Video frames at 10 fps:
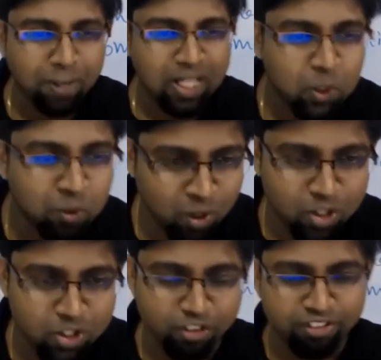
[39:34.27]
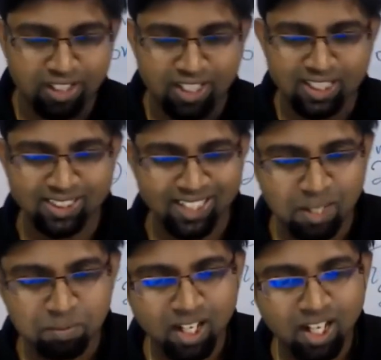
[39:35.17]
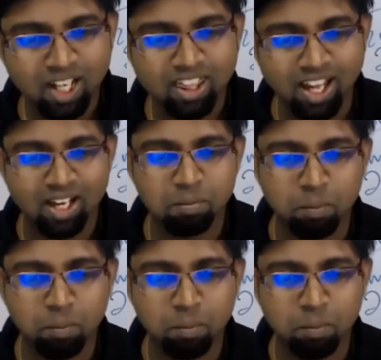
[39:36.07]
you will also feel the same, right?